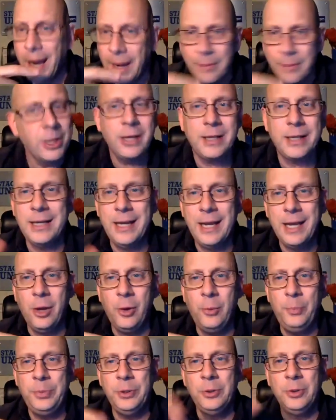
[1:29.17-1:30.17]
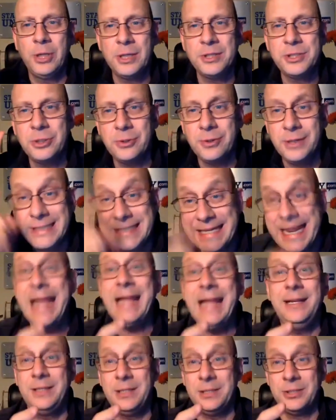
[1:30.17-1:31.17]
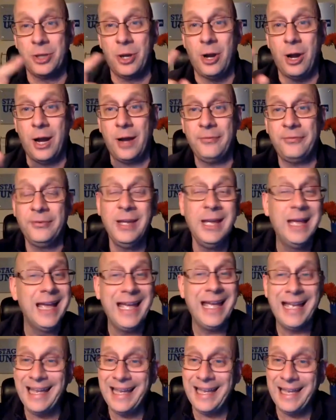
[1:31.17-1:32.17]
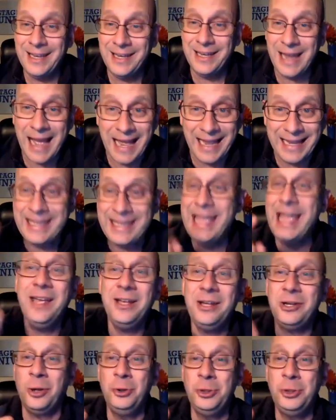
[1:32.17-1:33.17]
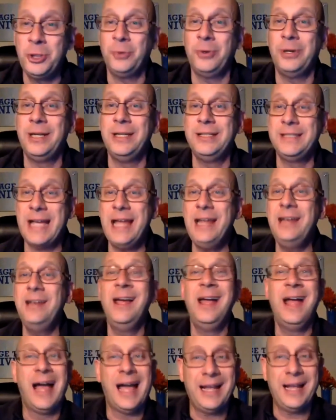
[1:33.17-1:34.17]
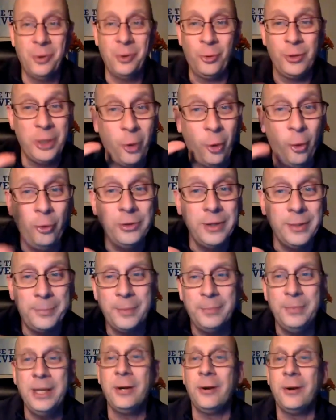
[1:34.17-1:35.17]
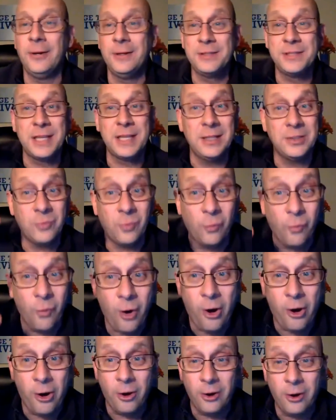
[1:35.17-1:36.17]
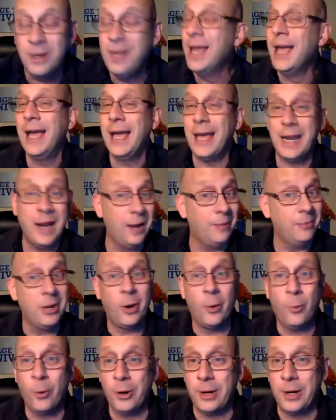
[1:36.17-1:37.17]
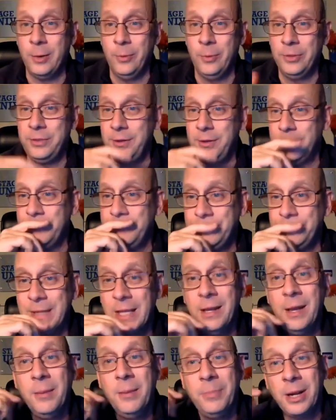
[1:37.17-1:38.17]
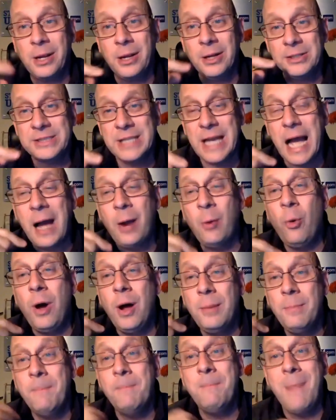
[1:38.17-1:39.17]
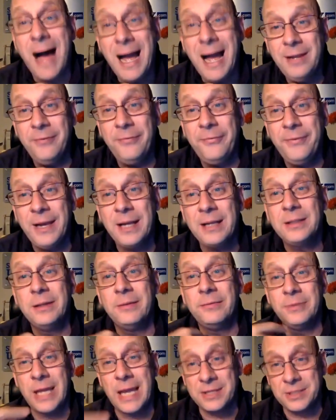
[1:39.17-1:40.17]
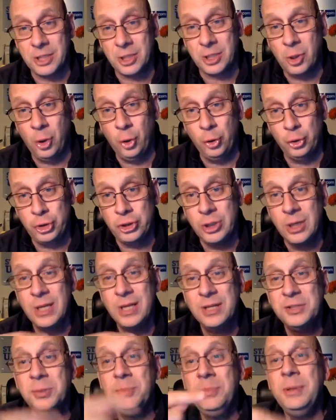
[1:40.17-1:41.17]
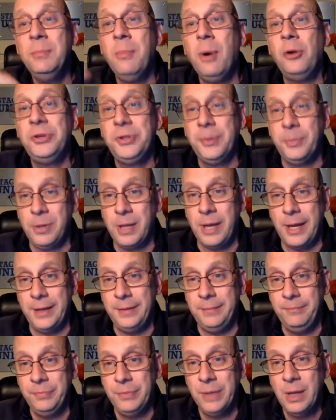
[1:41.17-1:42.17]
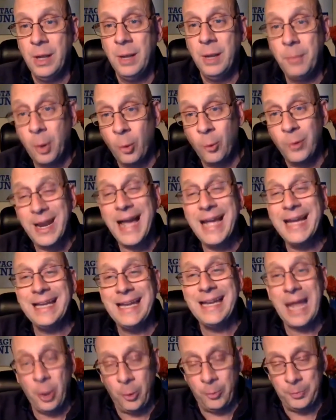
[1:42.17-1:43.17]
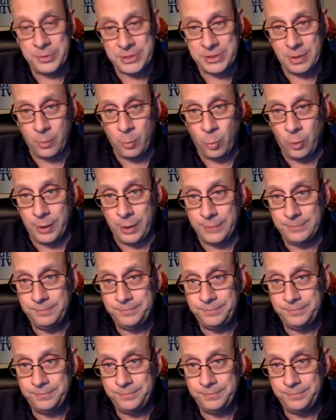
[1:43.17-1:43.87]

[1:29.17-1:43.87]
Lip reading: not going to help you because your intent is off, and I can't coach you on intent. I can only hold up a mirror and say it's wrong, and I'm not working with you because I want my effect as a coach to be multiplied. But when I can help someone,